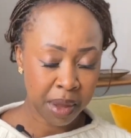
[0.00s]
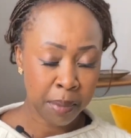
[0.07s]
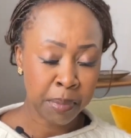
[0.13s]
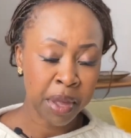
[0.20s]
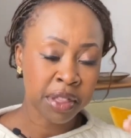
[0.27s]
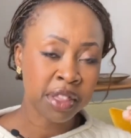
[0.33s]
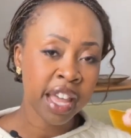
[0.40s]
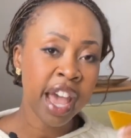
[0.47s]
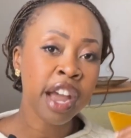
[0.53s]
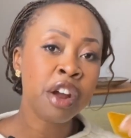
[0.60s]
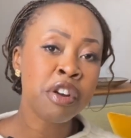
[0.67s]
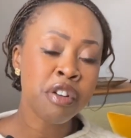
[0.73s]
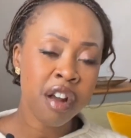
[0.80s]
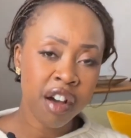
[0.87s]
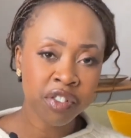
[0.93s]
But their
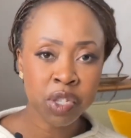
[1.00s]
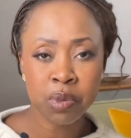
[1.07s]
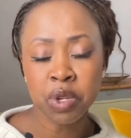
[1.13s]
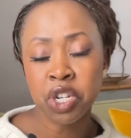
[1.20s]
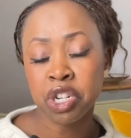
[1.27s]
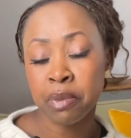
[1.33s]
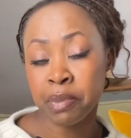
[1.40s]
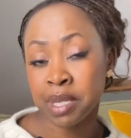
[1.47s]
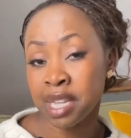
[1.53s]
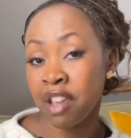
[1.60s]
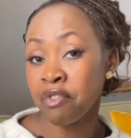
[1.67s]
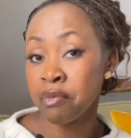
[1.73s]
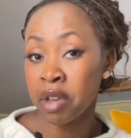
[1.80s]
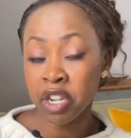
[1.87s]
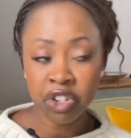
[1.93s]
craftsmanship, as
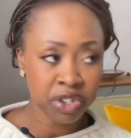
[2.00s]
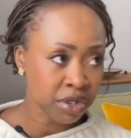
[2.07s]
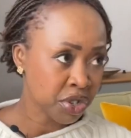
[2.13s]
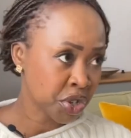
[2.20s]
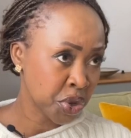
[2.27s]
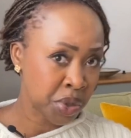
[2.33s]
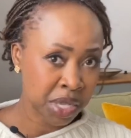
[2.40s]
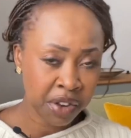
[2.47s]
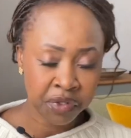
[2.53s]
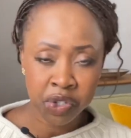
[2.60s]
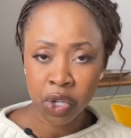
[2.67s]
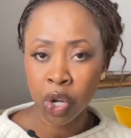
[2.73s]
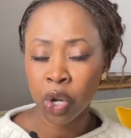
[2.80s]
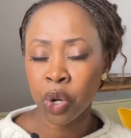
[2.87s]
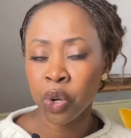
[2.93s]
I've mentioned, Joseph
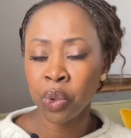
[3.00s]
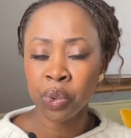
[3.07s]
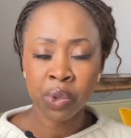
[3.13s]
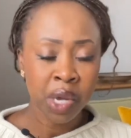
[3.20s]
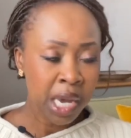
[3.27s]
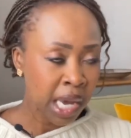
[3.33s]
Duclos,